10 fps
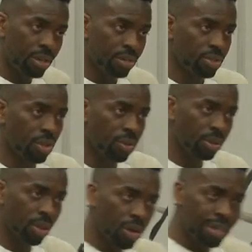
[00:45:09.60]
So
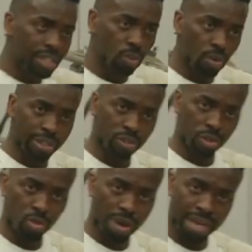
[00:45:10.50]
God is wanting
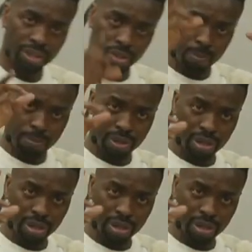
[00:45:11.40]
to raise up